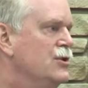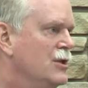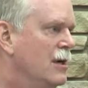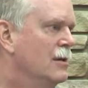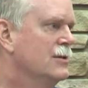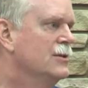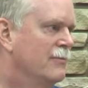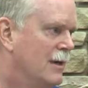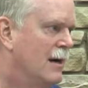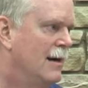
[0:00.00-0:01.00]
jealous
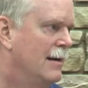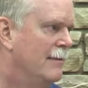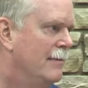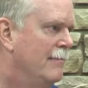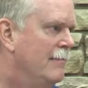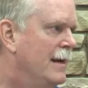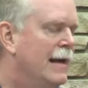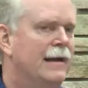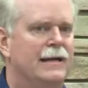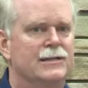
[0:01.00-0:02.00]
of God
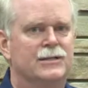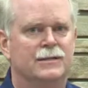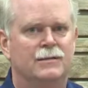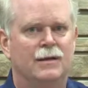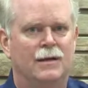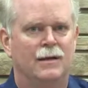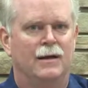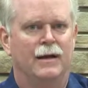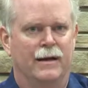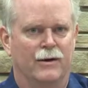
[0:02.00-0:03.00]
and
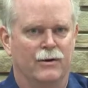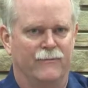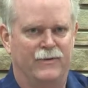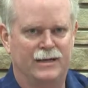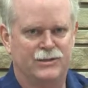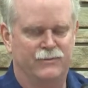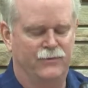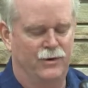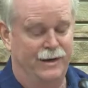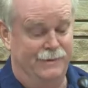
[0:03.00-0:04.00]
her affection
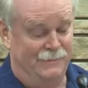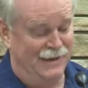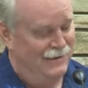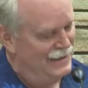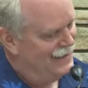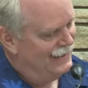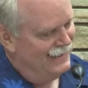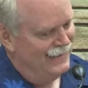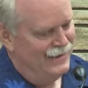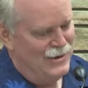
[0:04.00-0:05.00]
for Him.
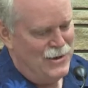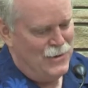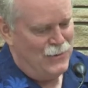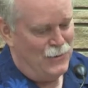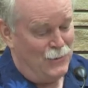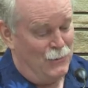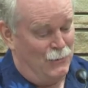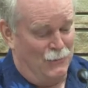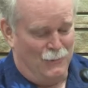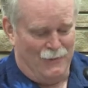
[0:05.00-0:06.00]

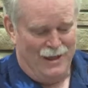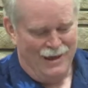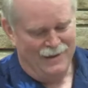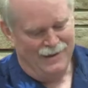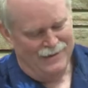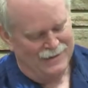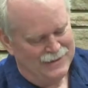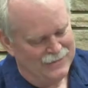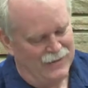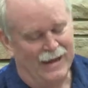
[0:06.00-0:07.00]
Whew,
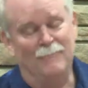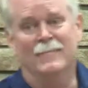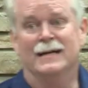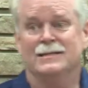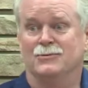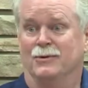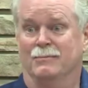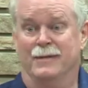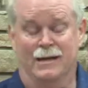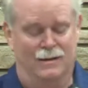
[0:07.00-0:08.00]
that messed with
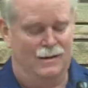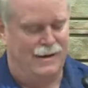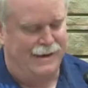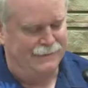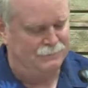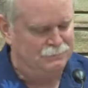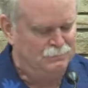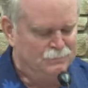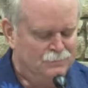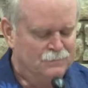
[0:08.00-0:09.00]
me a lot.
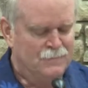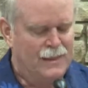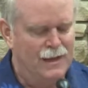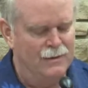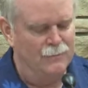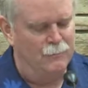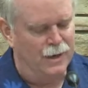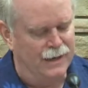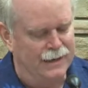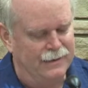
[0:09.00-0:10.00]

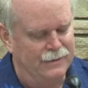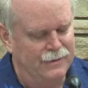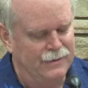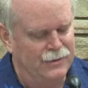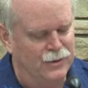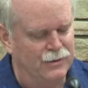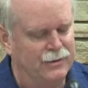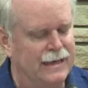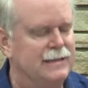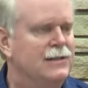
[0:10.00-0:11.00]
But
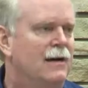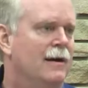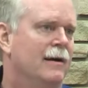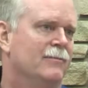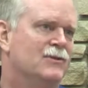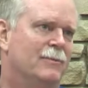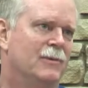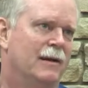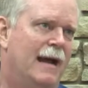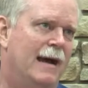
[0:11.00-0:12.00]
during that time,
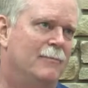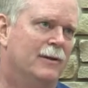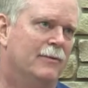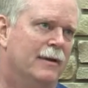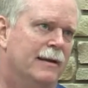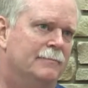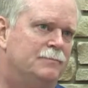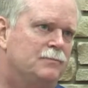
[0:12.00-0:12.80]
something happened that